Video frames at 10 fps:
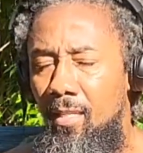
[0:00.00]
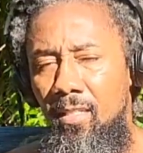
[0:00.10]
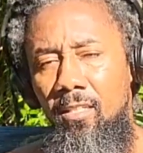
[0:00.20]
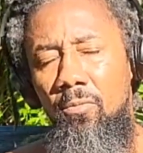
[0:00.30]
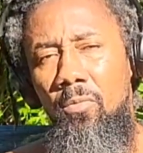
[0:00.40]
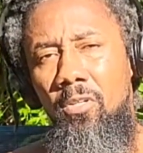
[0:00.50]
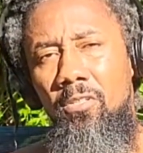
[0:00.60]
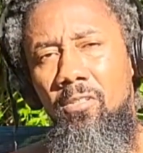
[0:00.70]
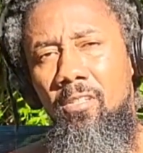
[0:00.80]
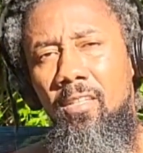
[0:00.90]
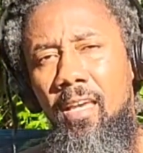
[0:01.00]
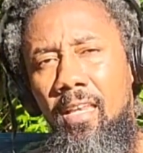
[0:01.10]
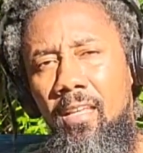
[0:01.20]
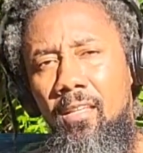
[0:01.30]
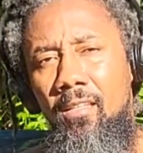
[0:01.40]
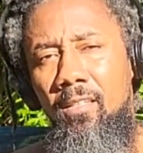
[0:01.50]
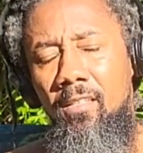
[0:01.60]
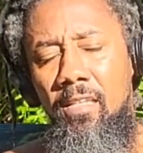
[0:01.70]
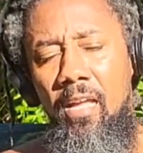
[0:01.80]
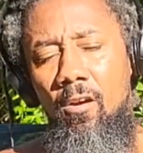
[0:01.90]
And then the more you look at it,
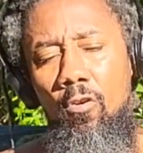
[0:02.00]
it's like